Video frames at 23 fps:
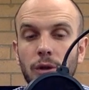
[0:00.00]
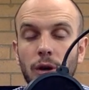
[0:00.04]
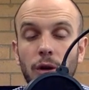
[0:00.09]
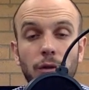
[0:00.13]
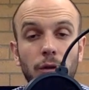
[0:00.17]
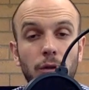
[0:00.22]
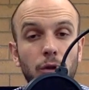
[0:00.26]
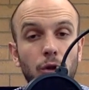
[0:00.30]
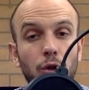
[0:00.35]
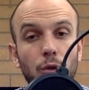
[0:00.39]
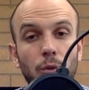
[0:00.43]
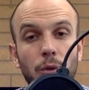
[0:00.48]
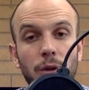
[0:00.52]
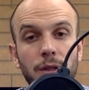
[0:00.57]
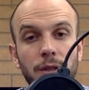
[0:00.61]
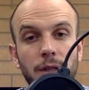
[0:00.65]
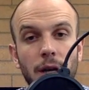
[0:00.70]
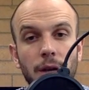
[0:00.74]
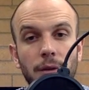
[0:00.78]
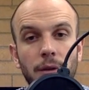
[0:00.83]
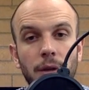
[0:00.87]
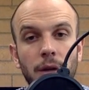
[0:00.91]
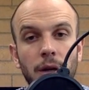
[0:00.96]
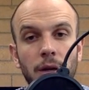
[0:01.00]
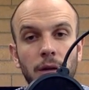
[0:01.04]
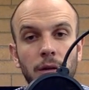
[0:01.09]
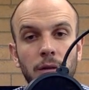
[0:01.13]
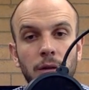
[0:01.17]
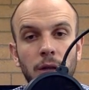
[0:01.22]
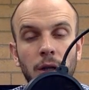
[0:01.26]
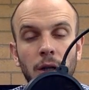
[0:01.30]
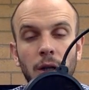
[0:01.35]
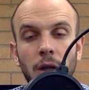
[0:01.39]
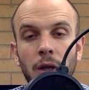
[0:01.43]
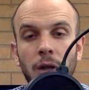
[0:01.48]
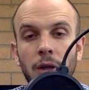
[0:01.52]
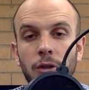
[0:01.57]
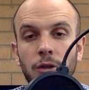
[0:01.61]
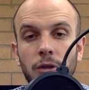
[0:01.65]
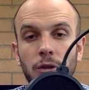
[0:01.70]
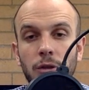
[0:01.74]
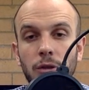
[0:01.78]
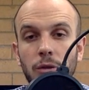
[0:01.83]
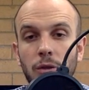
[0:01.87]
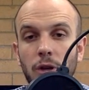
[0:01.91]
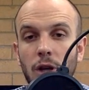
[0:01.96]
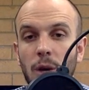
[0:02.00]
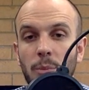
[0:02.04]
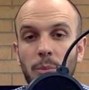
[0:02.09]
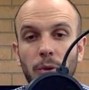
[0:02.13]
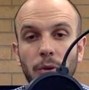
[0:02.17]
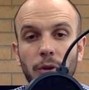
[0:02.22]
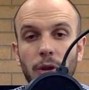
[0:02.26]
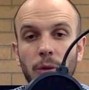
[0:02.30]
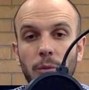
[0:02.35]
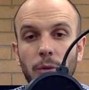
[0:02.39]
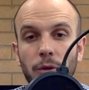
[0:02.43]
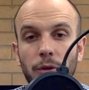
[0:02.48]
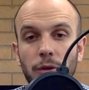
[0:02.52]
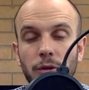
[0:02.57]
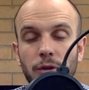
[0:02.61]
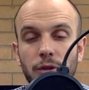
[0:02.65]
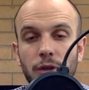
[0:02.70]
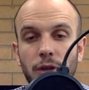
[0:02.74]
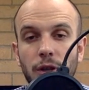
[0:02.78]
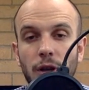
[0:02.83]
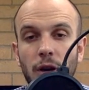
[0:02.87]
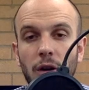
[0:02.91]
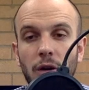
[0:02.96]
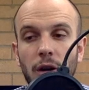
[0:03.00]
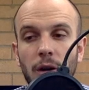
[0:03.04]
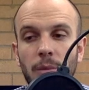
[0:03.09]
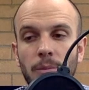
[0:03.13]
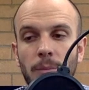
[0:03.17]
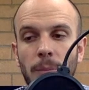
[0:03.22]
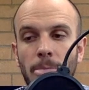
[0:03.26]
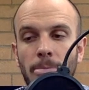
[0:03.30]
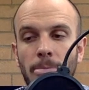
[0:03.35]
Are there new ones out there? Do you couple them with your CRM?